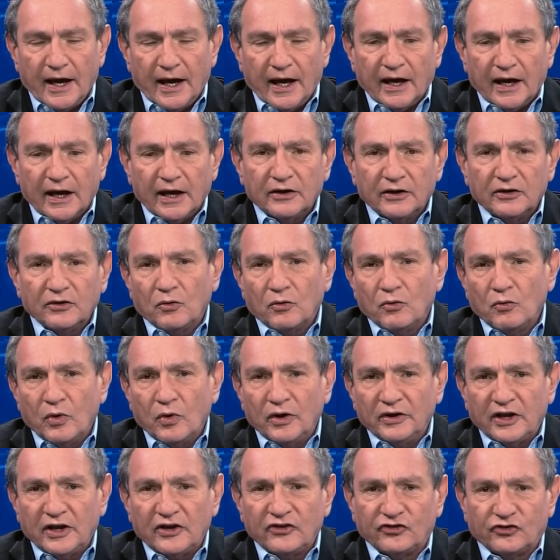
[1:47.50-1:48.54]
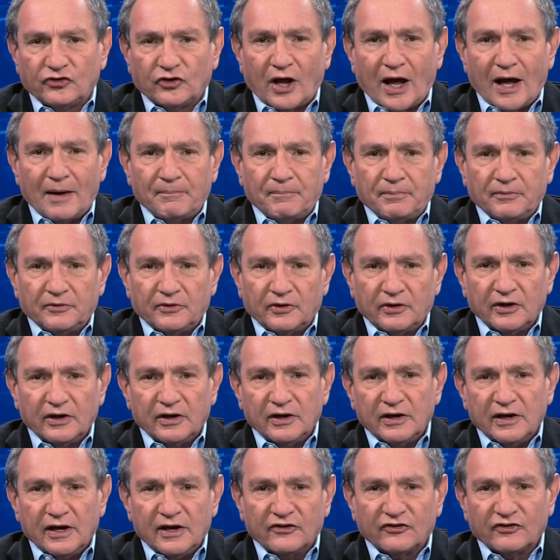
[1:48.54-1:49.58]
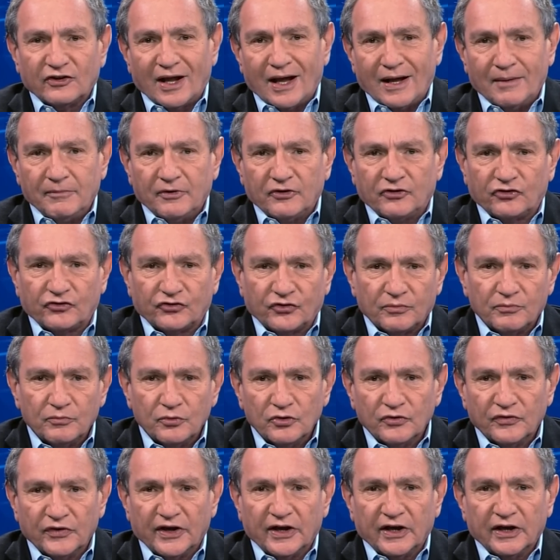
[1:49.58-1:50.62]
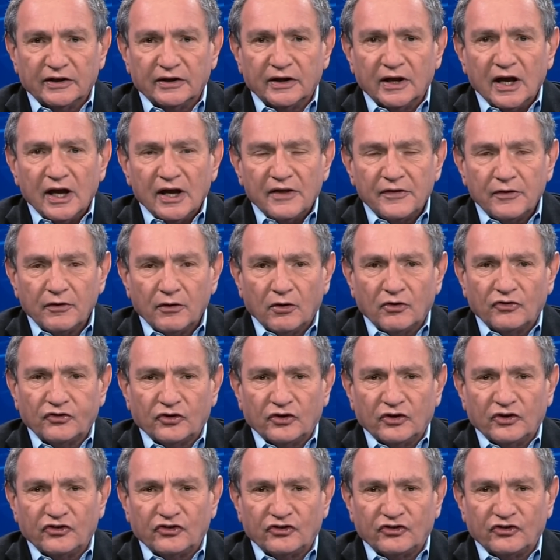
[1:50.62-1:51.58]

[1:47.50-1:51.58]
And when they stop the Islamists from moving in, they're also going